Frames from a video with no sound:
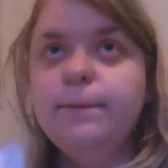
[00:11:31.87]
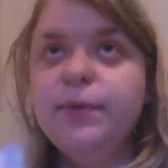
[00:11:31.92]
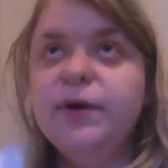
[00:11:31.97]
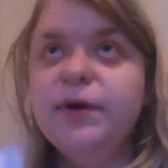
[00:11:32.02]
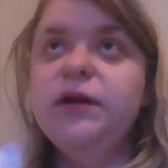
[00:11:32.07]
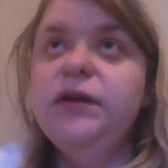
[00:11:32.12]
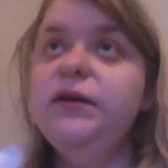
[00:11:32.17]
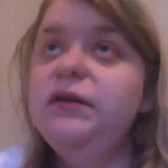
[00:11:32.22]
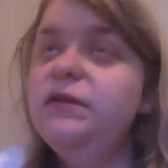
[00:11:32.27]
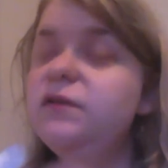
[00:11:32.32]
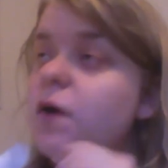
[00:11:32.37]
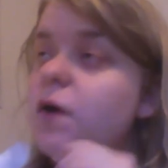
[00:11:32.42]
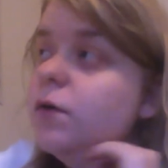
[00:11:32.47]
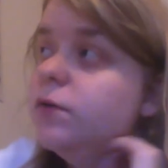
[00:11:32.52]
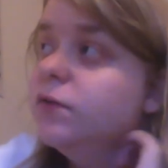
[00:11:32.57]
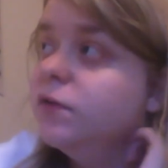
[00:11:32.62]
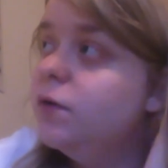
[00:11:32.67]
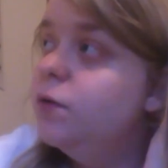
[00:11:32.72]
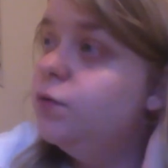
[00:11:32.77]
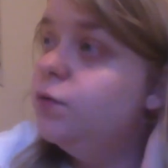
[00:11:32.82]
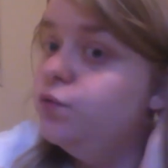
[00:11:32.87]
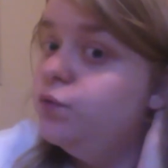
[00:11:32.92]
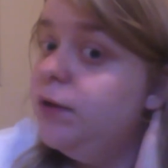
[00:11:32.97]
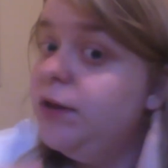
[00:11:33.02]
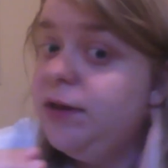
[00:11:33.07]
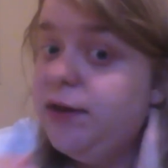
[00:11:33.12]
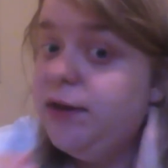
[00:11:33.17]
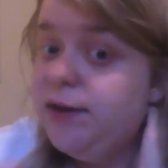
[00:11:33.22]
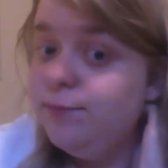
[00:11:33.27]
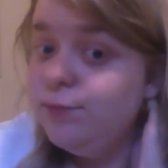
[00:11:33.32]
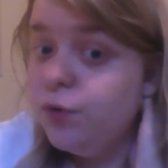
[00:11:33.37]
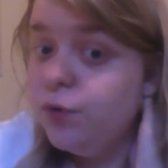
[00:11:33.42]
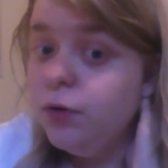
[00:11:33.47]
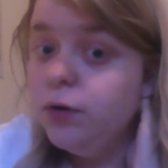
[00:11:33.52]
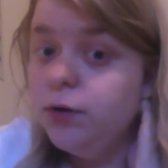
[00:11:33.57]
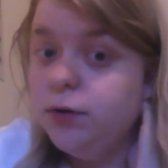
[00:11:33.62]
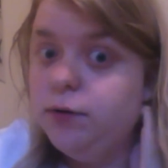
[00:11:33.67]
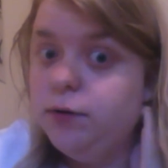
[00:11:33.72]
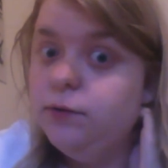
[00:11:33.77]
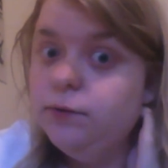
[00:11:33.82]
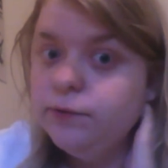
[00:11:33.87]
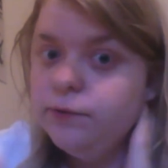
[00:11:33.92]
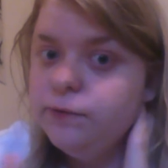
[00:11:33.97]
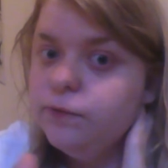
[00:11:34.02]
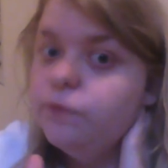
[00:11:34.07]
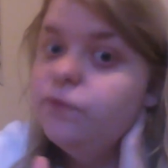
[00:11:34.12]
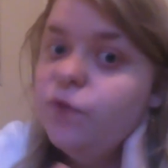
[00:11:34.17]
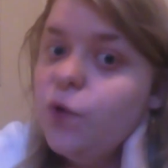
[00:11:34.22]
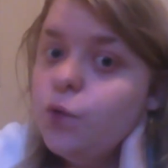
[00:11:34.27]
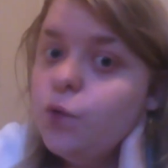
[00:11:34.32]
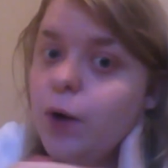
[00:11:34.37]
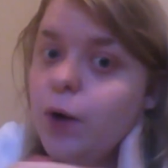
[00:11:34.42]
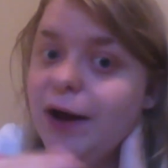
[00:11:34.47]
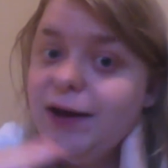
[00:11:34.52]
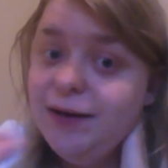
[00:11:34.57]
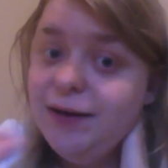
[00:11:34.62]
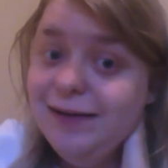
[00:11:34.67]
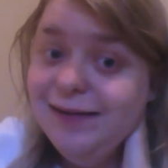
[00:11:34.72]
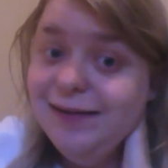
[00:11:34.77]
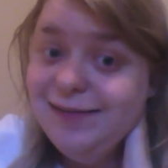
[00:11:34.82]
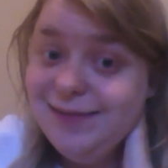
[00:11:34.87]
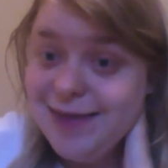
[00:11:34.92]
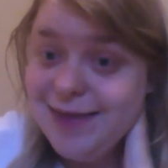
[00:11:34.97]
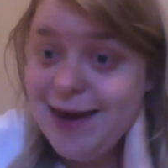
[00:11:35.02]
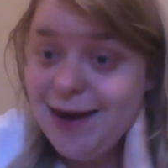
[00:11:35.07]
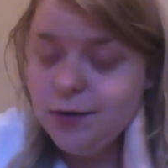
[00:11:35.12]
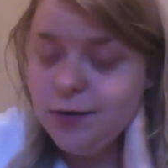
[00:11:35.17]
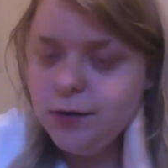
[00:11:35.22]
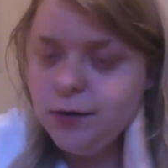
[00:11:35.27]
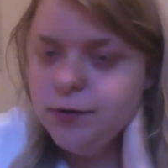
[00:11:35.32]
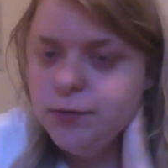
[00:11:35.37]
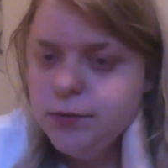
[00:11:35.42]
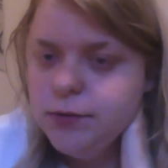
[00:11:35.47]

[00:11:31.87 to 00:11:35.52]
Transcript: but he's also really important for why he's there.